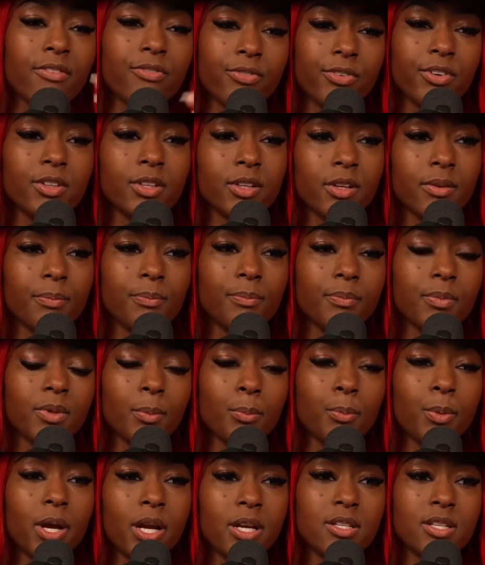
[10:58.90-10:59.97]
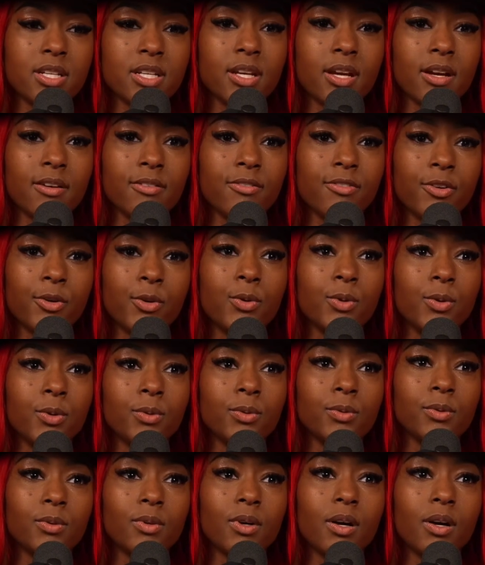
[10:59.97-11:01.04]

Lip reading: for the branding of who